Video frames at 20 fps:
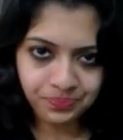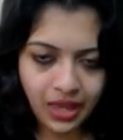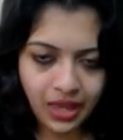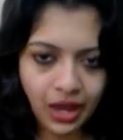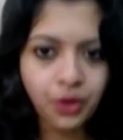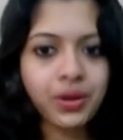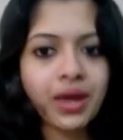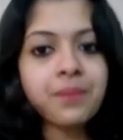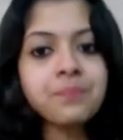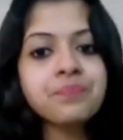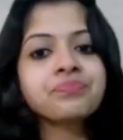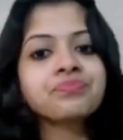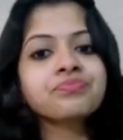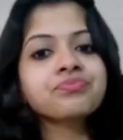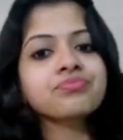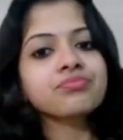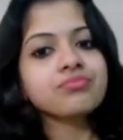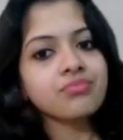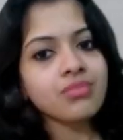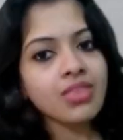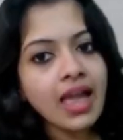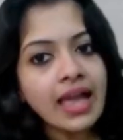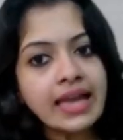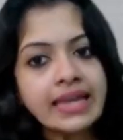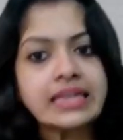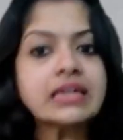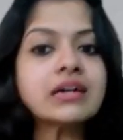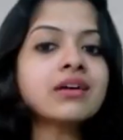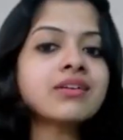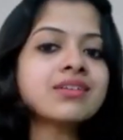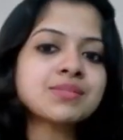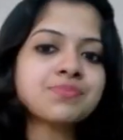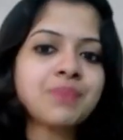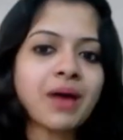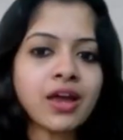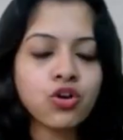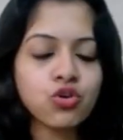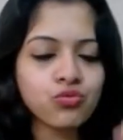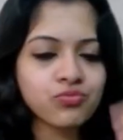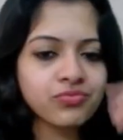Okay, here is my
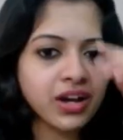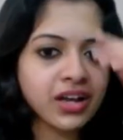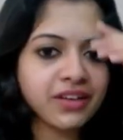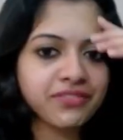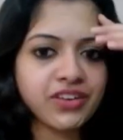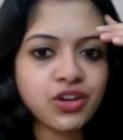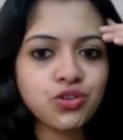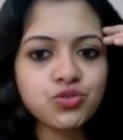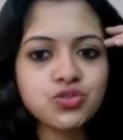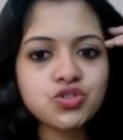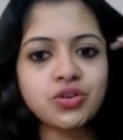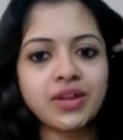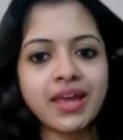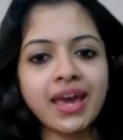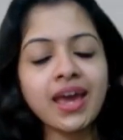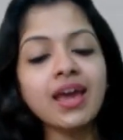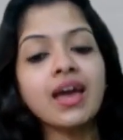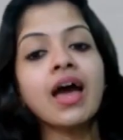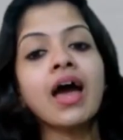homework for you today.